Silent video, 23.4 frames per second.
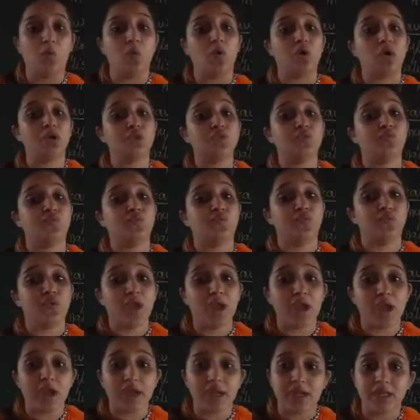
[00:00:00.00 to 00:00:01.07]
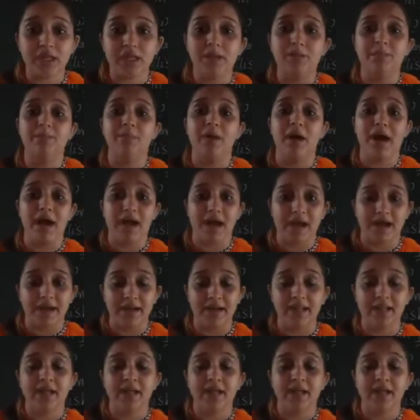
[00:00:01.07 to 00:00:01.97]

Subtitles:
was very bad.